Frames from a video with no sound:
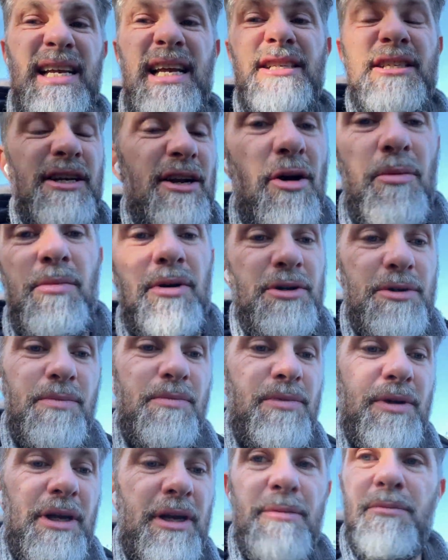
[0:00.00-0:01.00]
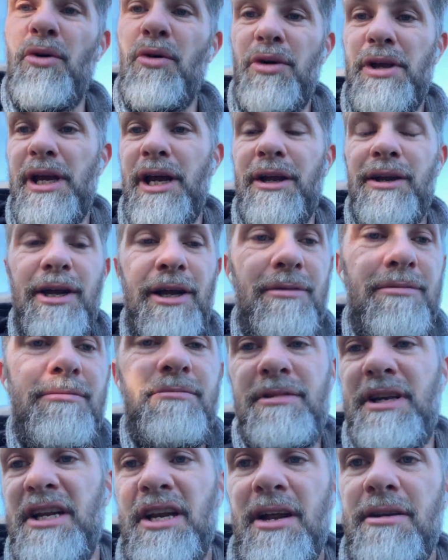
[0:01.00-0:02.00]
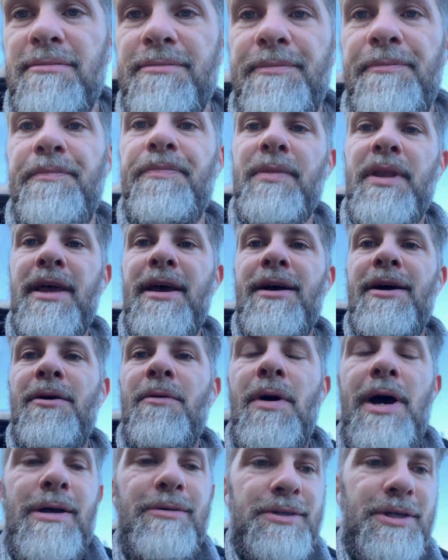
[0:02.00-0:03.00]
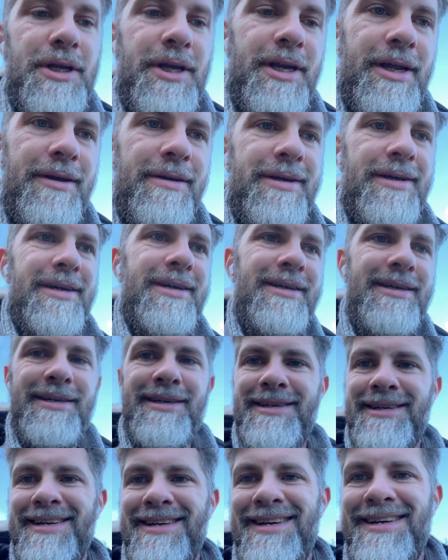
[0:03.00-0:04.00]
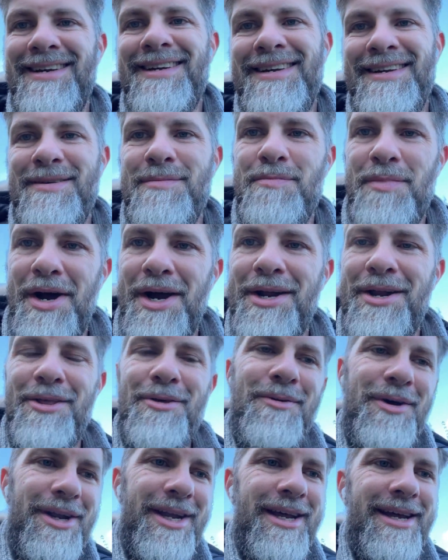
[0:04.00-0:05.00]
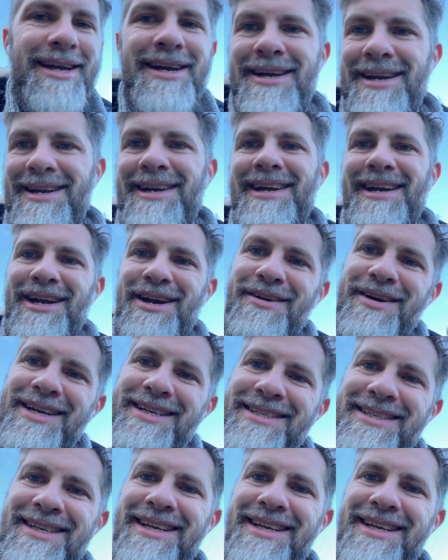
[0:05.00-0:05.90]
actually not much more you can do. You're done. What else can you do? Buy another one. Increase.